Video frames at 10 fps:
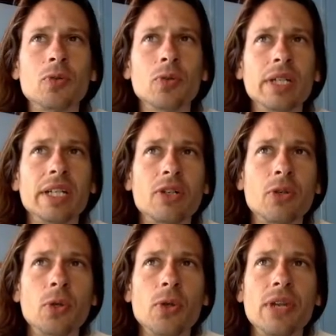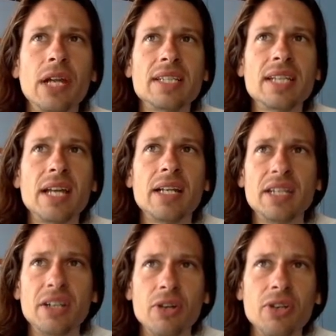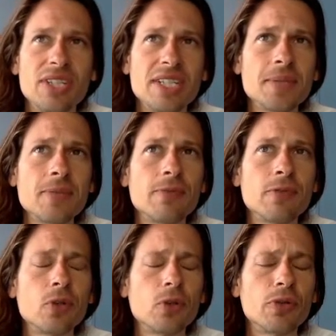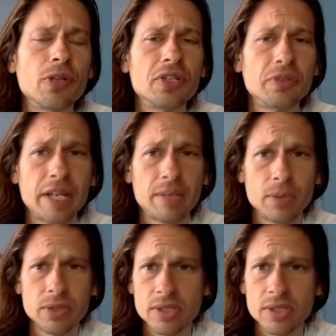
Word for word: really cruel things that you know you see some f- cruel footage of animals.